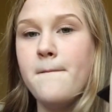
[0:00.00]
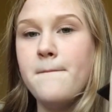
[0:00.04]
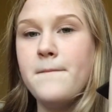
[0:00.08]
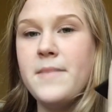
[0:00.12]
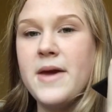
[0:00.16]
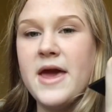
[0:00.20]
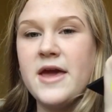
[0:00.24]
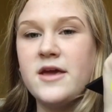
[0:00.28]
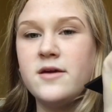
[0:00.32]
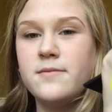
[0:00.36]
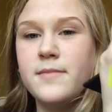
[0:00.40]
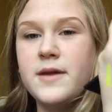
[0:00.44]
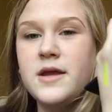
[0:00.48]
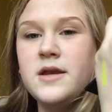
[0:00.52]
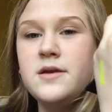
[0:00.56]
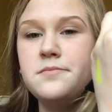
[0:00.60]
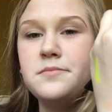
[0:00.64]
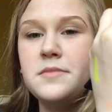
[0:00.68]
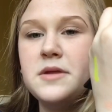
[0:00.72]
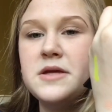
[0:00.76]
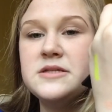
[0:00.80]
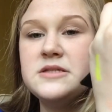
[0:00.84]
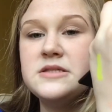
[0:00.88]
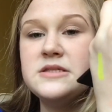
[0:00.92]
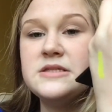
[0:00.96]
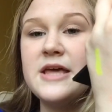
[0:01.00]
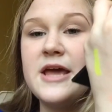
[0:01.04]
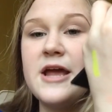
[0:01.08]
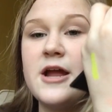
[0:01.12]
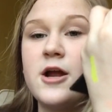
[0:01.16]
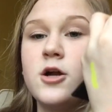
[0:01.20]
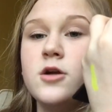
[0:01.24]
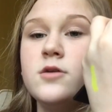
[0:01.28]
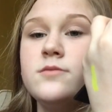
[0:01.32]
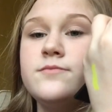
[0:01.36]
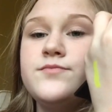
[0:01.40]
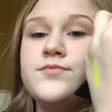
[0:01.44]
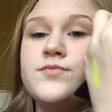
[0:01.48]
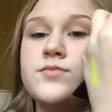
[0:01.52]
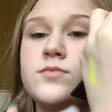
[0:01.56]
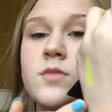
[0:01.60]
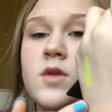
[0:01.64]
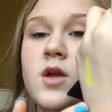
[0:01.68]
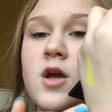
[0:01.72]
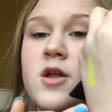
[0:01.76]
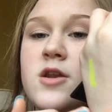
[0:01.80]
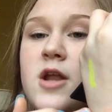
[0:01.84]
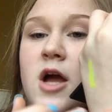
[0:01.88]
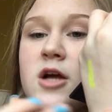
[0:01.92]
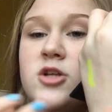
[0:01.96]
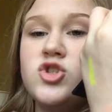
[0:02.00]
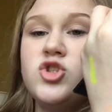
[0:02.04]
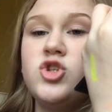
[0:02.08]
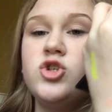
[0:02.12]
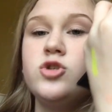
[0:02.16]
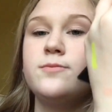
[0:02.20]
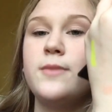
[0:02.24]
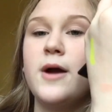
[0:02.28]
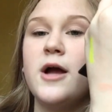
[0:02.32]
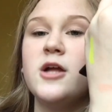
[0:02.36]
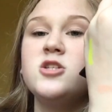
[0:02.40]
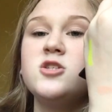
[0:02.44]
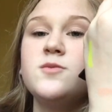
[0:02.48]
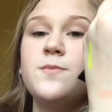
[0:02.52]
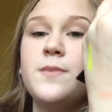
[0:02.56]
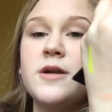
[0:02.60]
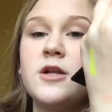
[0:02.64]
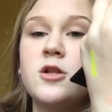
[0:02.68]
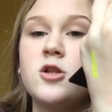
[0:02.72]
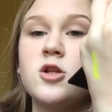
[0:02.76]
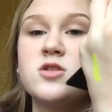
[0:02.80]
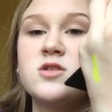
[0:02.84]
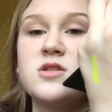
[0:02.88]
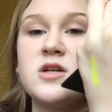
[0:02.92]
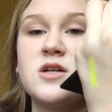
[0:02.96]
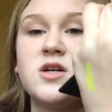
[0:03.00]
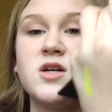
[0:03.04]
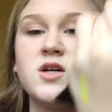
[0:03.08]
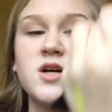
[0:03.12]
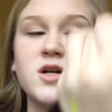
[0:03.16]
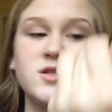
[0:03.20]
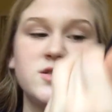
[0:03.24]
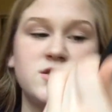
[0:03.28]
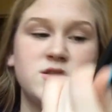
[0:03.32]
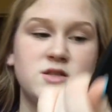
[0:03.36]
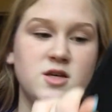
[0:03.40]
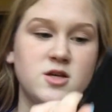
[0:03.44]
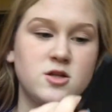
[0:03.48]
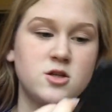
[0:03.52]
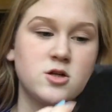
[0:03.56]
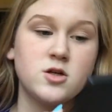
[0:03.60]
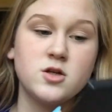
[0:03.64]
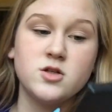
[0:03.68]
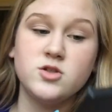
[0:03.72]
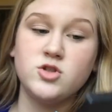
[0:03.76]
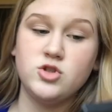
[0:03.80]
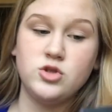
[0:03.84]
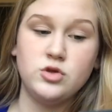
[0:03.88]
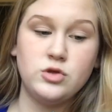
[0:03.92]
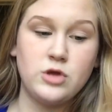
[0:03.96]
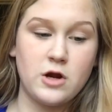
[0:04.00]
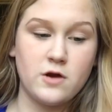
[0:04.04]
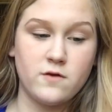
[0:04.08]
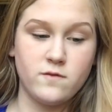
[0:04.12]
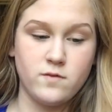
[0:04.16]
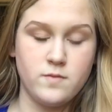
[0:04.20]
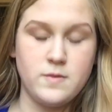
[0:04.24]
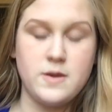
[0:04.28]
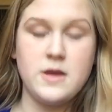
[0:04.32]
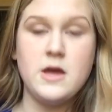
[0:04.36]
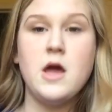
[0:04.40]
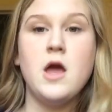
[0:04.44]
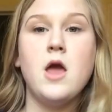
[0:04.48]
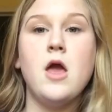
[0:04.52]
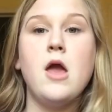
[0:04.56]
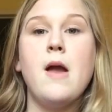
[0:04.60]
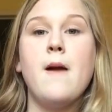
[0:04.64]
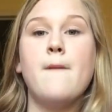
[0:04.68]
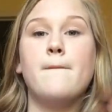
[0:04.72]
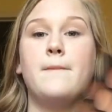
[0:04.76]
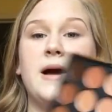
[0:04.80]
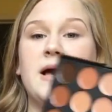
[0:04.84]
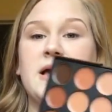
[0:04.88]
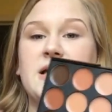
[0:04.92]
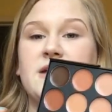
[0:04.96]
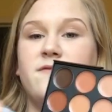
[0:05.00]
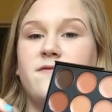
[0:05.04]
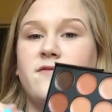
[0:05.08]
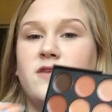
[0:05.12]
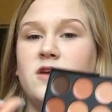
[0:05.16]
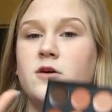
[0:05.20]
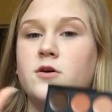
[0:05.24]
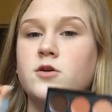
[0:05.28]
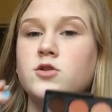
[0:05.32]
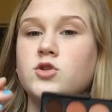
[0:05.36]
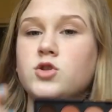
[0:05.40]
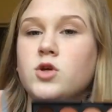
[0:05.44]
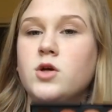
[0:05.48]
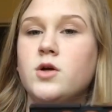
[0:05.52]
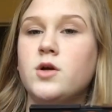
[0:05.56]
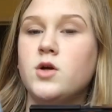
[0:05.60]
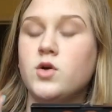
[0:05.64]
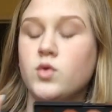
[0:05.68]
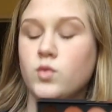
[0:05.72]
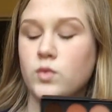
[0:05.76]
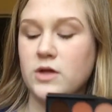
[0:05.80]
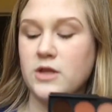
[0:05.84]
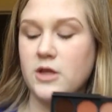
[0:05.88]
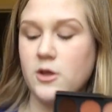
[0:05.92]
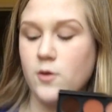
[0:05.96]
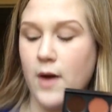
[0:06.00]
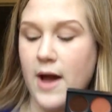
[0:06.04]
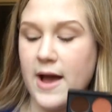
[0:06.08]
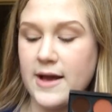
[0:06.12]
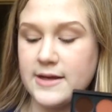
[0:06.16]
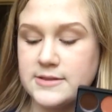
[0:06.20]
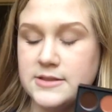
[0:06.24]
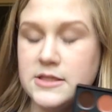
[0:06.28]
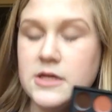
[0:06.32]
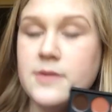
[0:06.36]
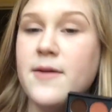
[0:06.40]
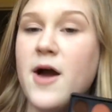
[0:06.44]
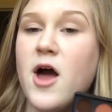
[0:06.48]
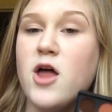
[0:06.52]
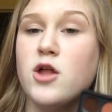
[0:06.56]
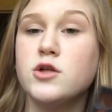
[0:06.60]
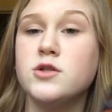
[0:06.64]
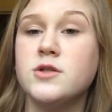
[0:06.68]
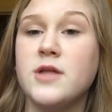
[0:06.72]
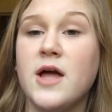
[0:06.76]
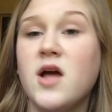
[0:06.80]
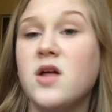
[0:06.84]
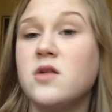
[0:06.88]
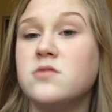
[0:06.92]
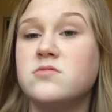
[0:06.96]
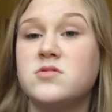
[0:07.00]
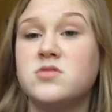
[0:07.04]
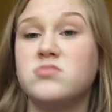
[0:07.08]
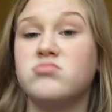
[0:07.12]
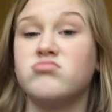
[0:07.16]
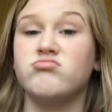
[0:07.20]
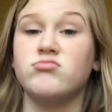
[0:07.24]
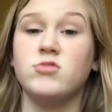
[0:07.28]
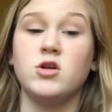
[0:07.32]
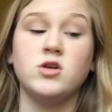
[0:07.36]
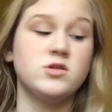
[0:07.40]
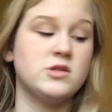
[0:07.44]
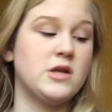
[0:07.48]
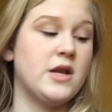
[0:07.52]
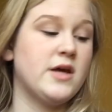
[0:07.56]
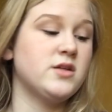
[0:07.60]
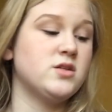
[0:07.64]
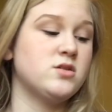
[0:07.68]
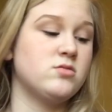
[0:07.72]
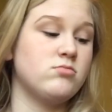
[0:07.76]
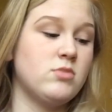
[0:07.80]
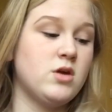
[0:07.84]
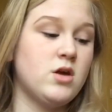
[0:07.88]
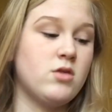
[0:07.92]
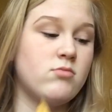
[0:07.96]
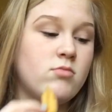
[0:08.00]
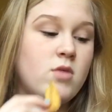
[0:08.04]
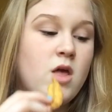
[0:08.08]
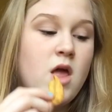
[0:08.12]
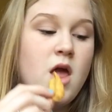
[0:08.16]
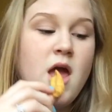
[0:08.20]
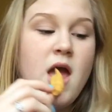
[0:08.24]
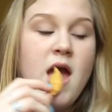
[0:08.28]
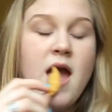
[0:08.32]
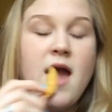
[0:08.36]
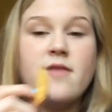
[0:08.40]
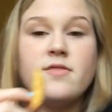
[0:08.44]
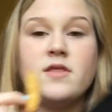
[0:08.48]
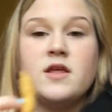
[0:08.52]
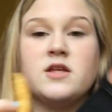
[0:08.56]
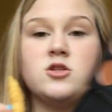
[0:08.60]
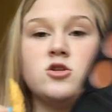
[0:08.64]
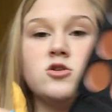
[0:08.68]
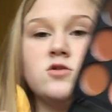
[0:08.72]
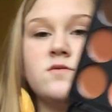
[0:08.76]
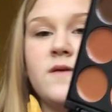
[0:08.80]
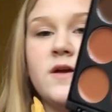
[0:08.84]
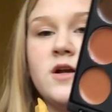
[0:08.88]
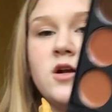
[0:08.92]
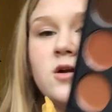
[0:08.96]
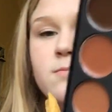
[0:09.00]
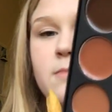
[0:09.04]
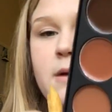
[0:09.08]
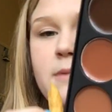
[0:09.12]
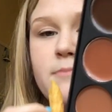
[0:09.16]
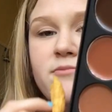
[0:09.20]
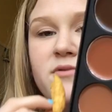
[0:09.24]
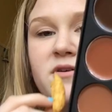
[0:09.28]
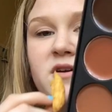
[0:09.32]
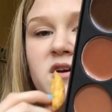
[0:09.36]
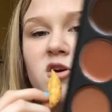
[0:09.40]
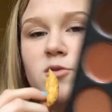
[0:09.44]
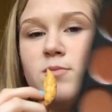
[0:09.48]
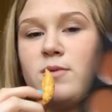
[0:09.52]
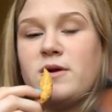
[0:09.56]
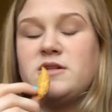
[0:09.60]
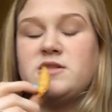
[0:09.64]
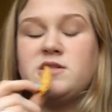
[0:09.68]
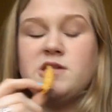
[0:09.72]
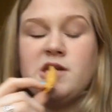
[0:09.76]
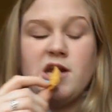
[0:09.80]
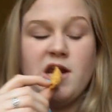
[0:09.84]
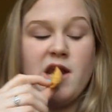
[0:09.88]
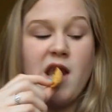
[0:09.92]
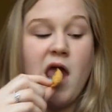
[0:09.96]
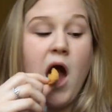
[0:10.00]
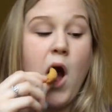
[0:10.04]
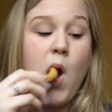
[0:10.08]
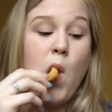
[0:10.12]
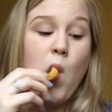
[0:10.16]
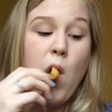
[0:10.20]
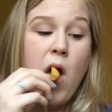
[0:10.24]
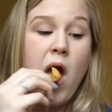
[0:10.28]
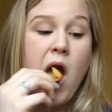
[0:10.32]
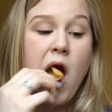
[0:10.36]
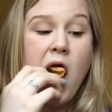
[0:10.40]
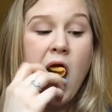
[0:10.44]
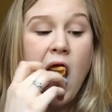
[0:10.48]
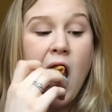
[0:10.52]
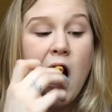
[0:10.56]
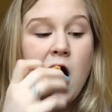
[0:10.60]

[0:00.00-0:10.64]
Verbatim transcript: pigment is there. Not too much, but it looks like a concealer. It's too dark for me. But it feels really waxy. But other than that, it looks nice to me. And like there's finger my fingerprints in it now, but